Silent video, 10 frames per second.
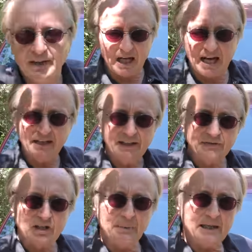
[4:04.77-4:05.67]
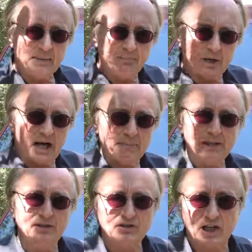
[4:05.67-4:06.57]
But if somebody had brought
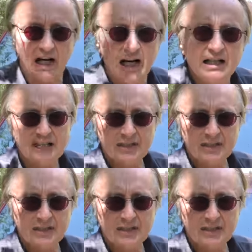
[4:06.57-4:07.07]
me this car,